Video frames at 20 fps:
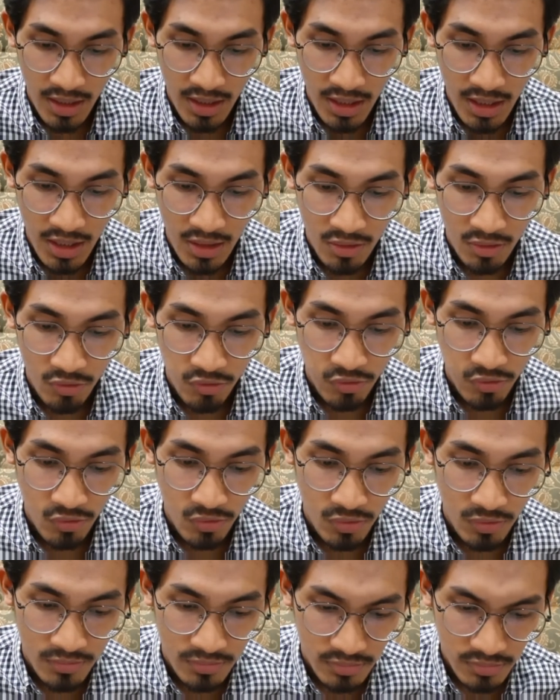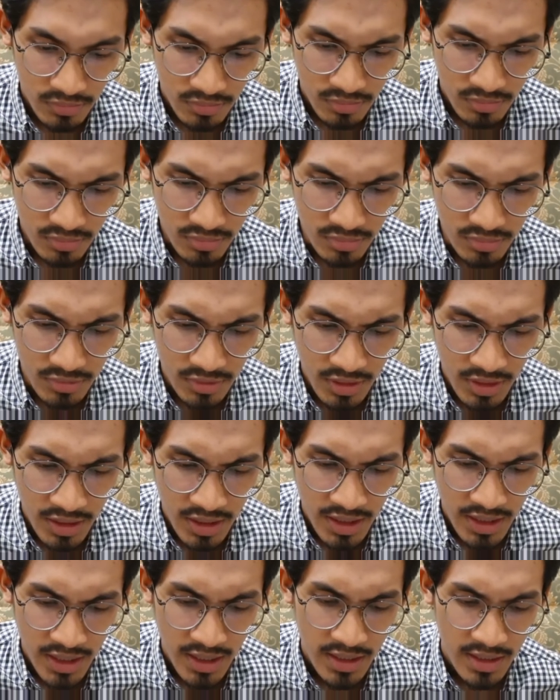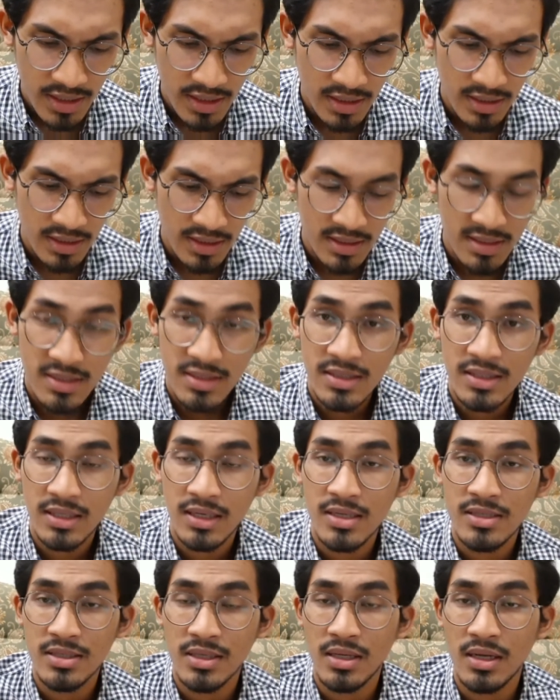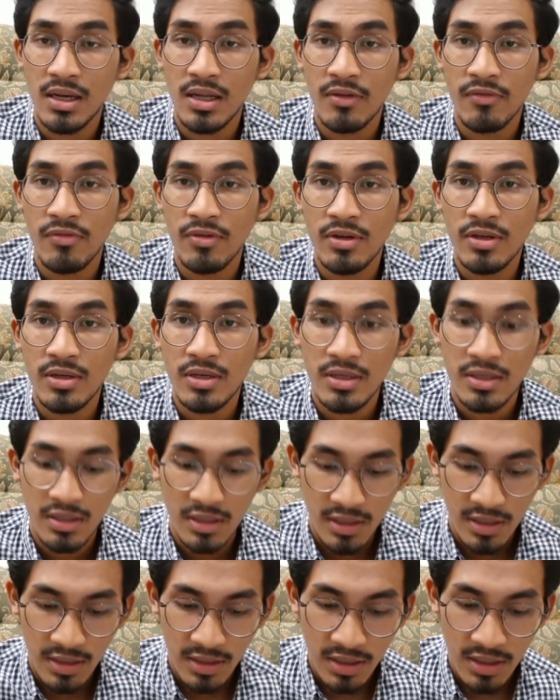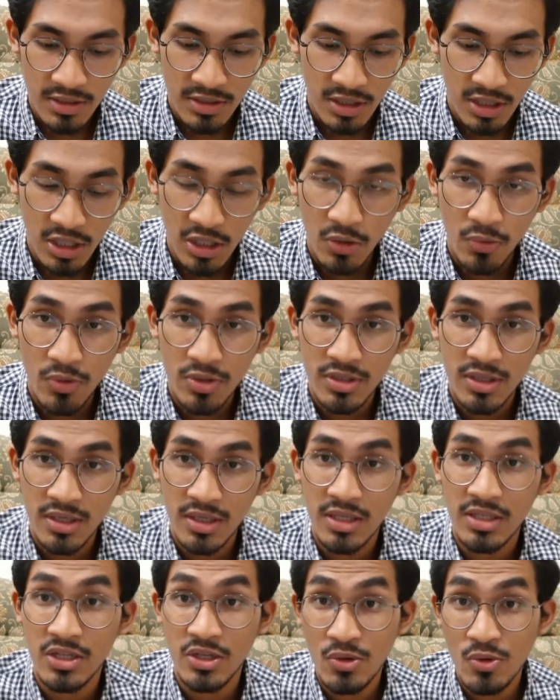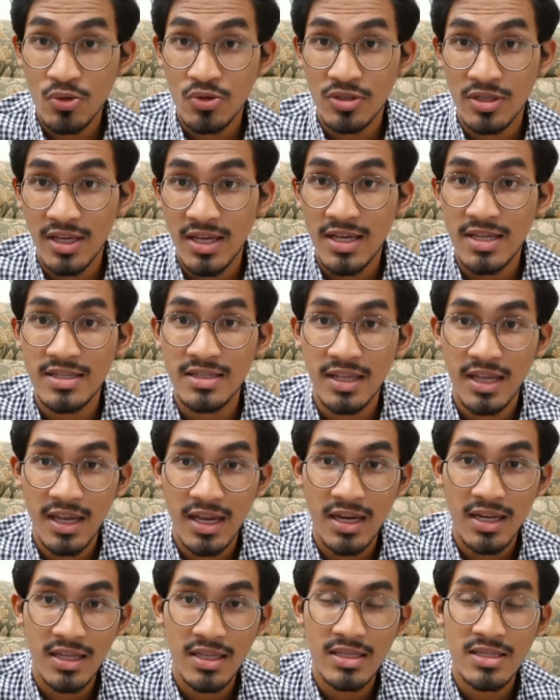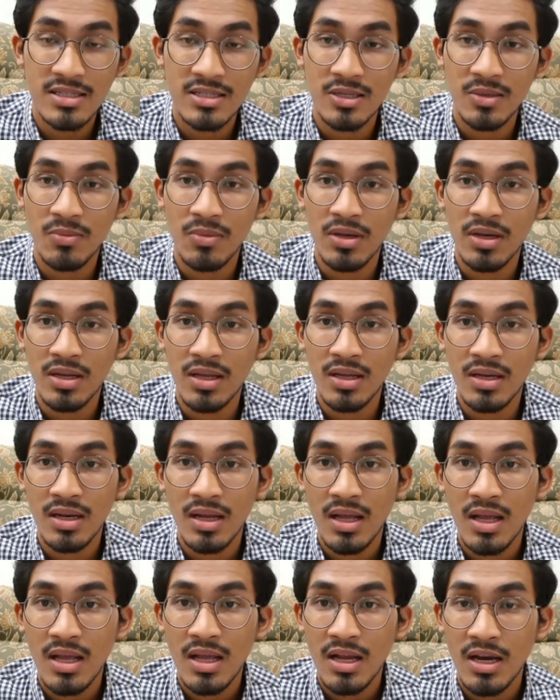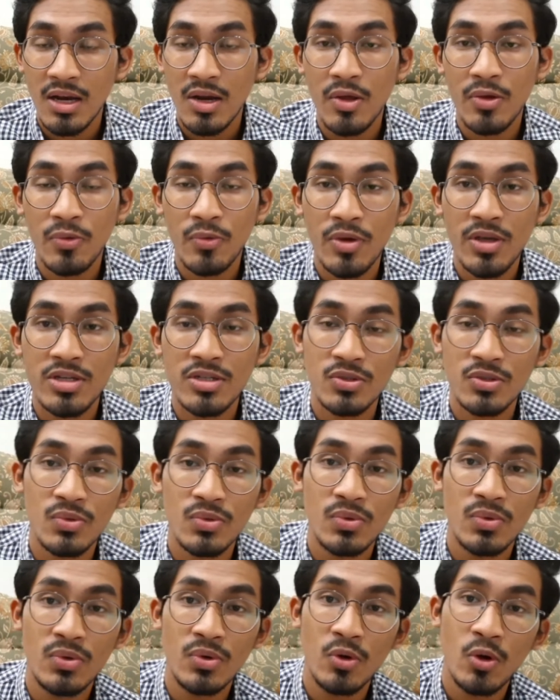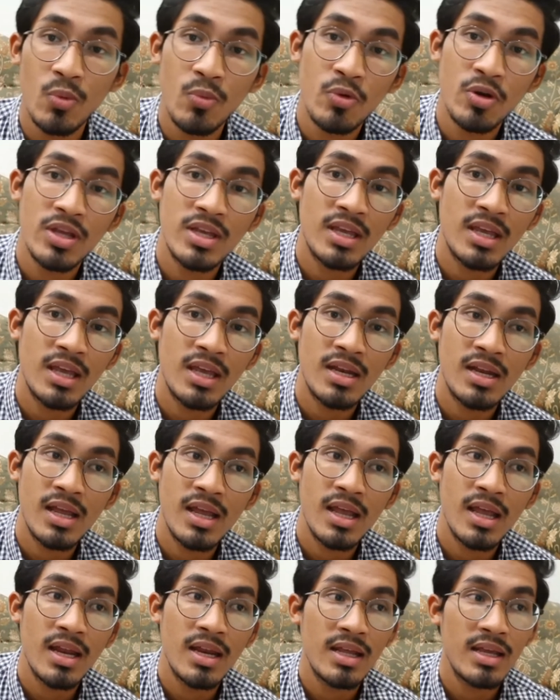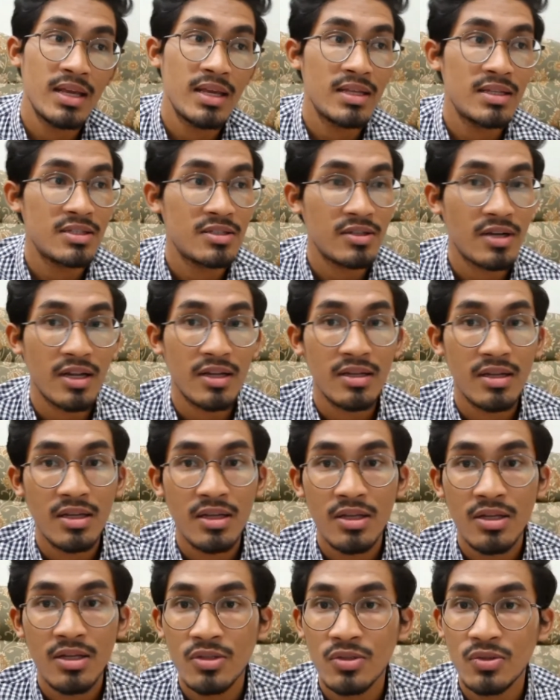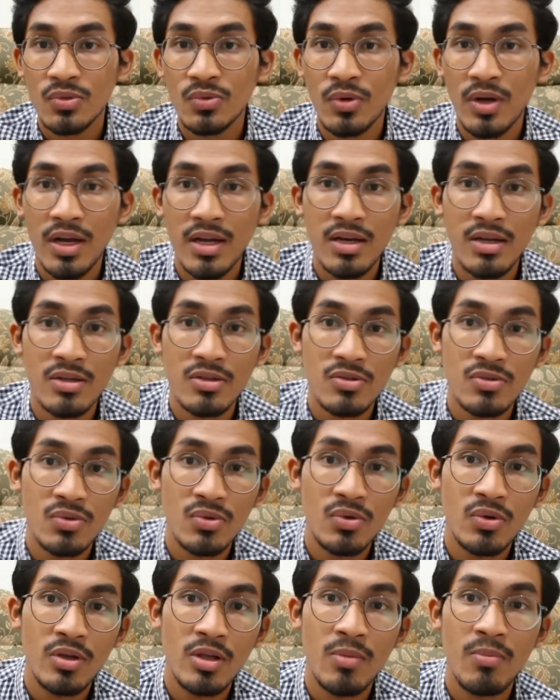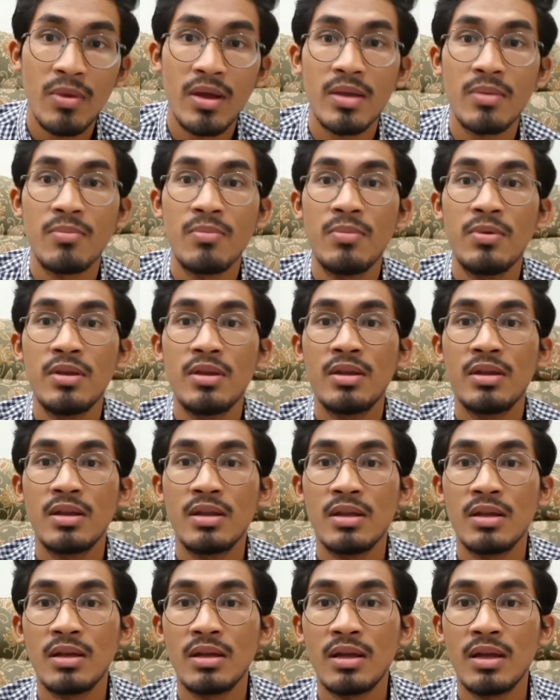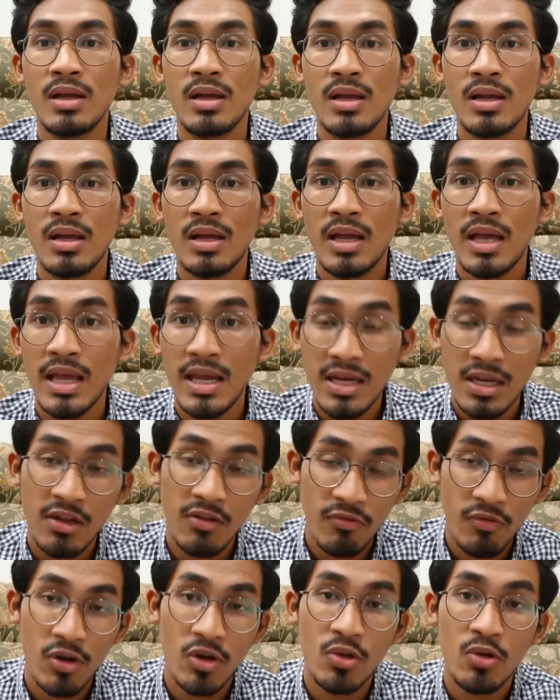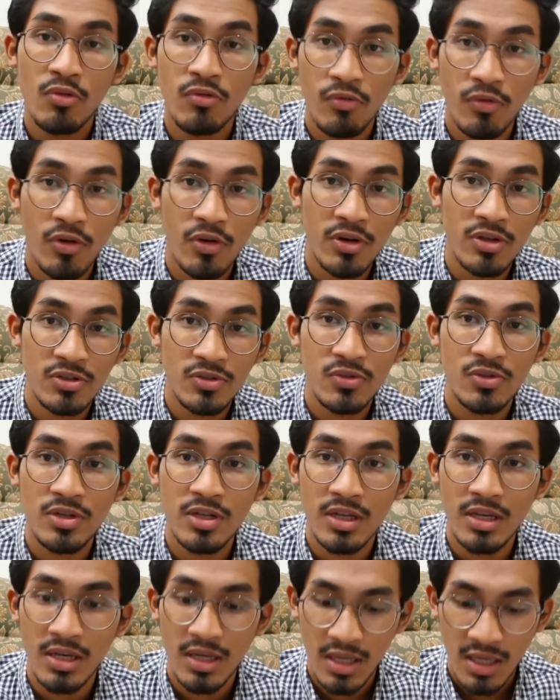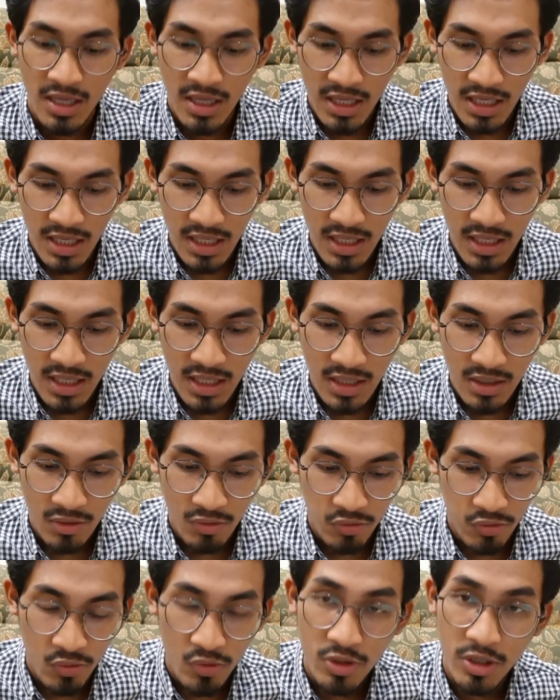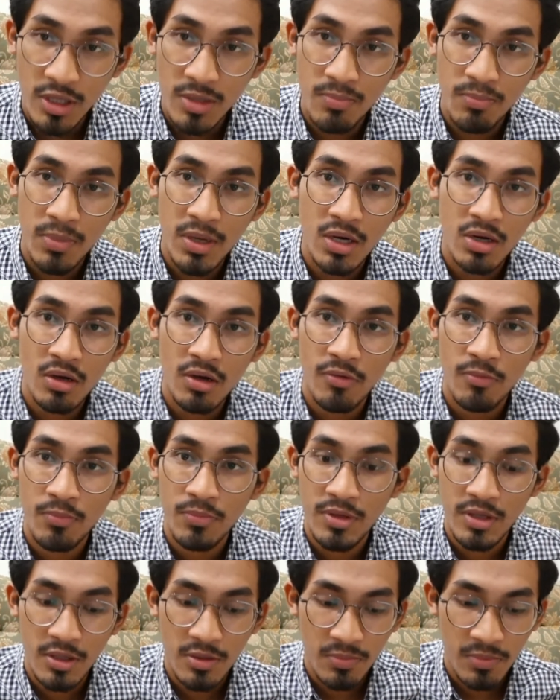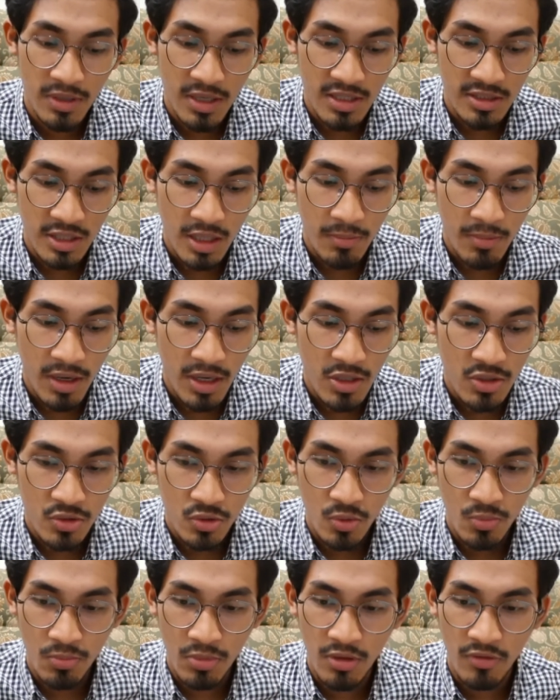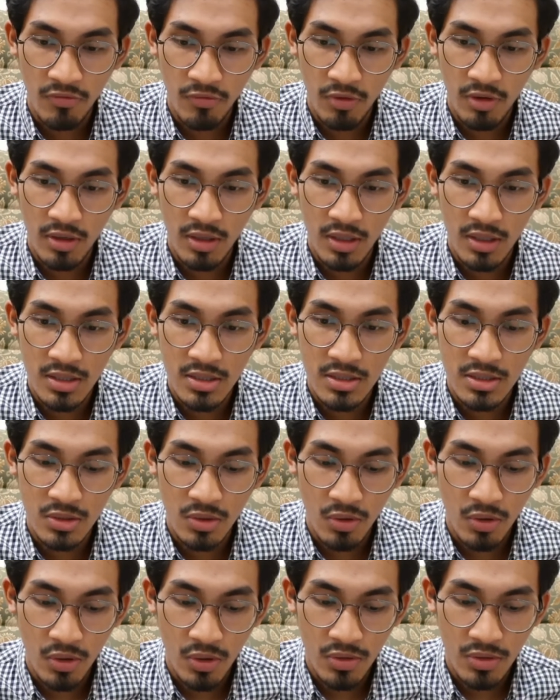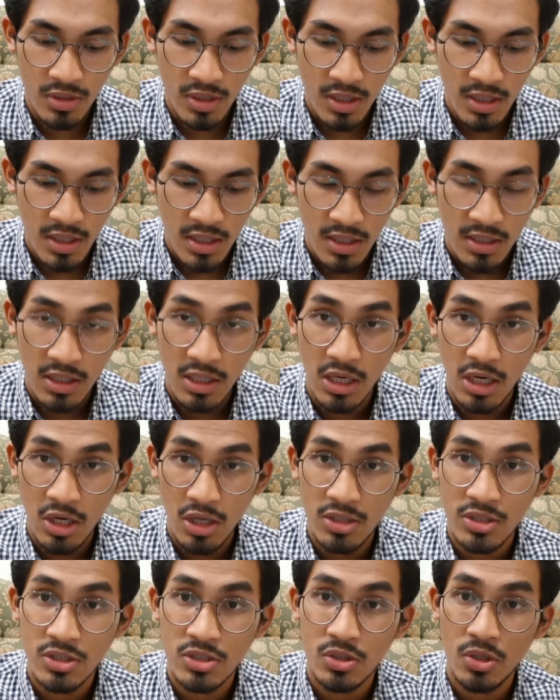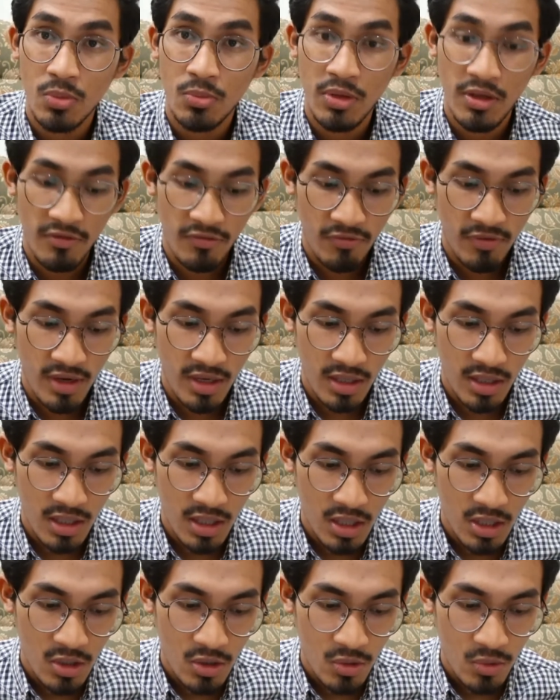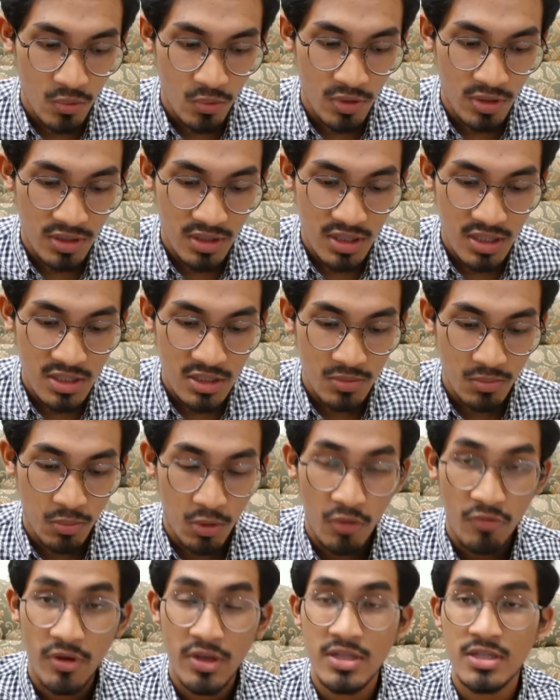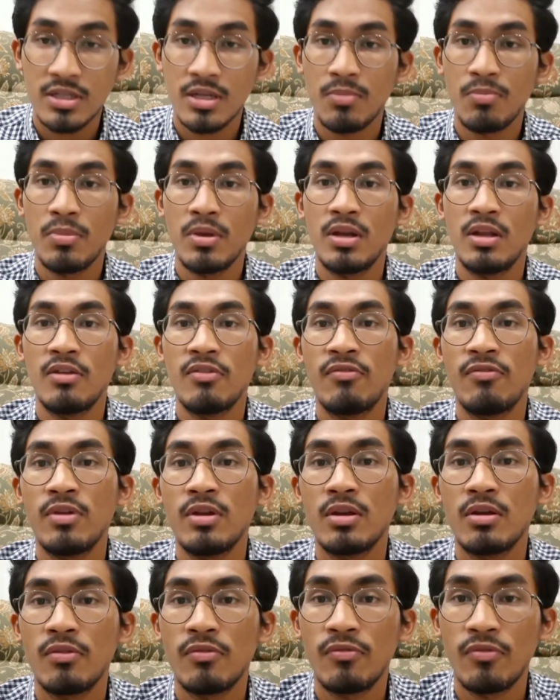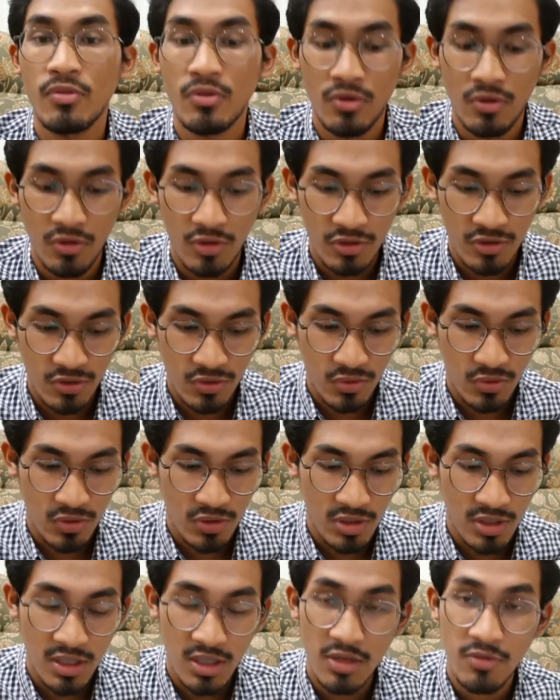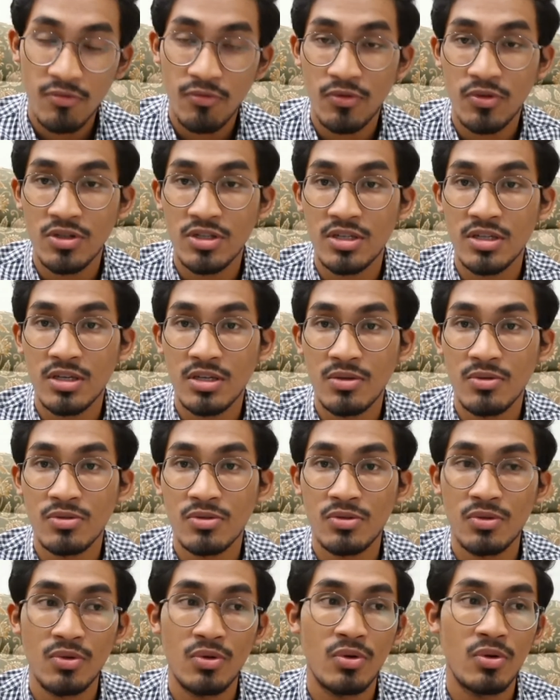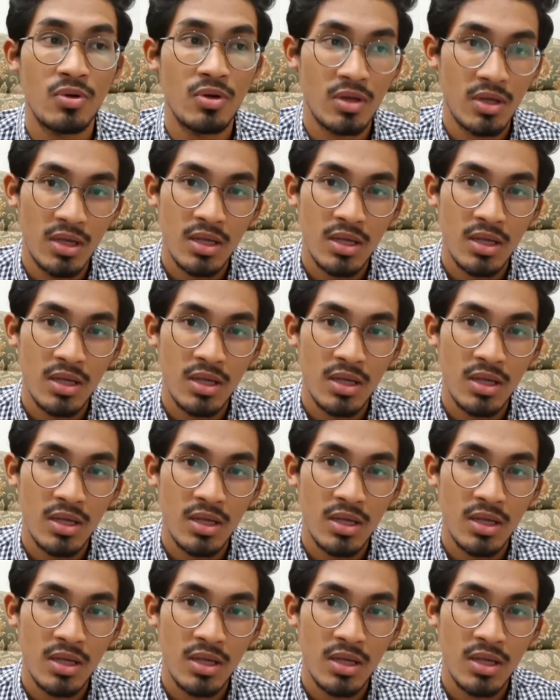And also at the international level, the English language is used as an intermediate language to communicate and interact to others, so it might be the added value for the student. And also the impact of PPSMI should be focused on the long-term effect, which is provide some benefit for student in future use. So